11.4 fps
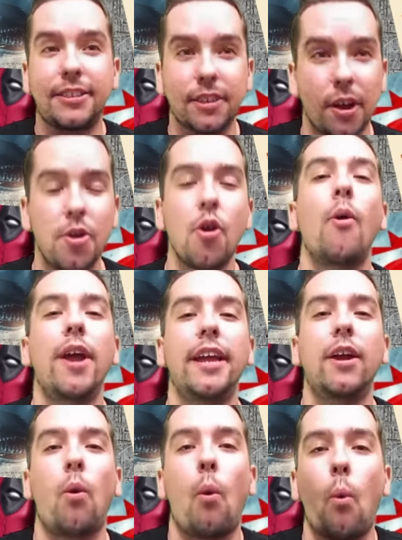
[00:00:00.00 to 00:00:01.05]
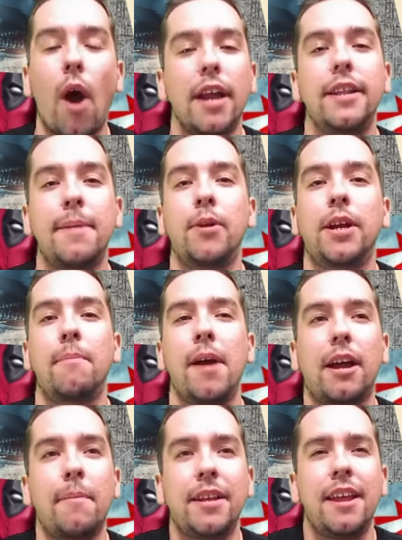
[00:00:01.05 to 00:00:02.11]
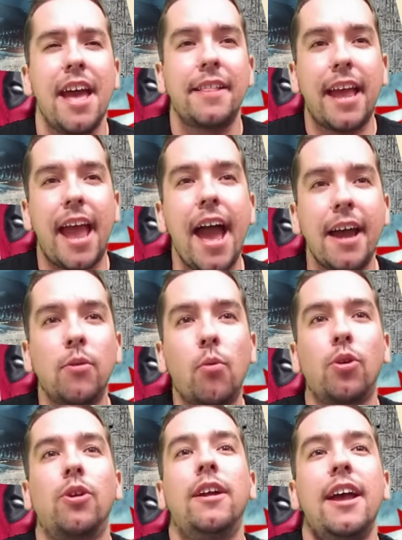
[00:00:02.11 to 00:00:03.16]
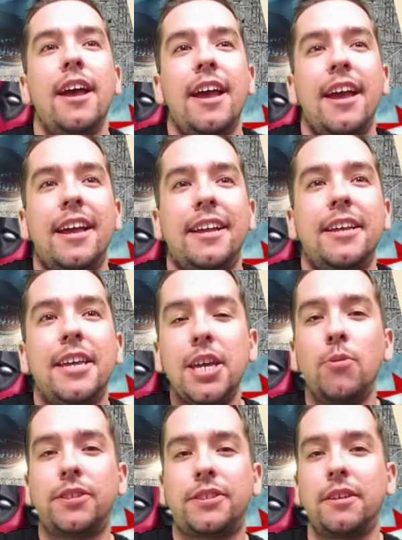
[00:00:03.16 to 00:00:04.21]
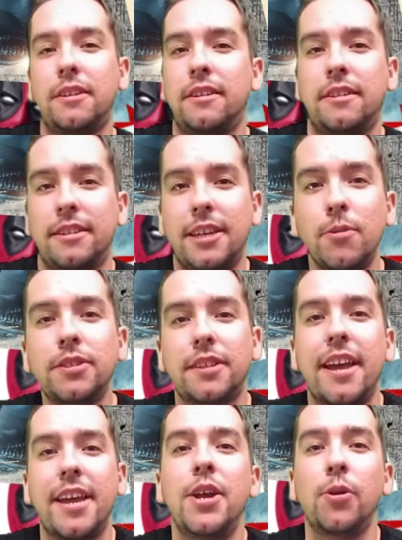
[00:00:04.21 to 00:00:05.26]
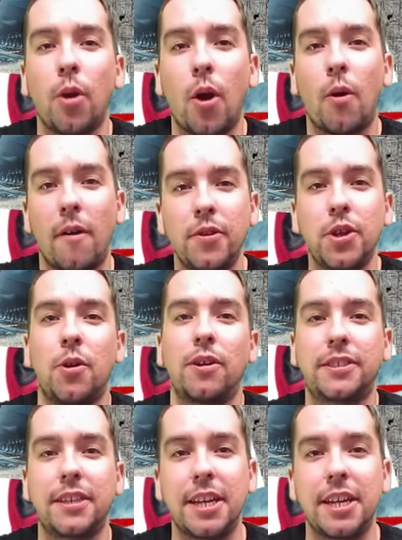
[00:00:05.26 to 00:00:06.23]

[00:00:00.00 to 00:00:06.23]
It's annoying. Why did they bring him back? I mean, they had it where he was the hero of New York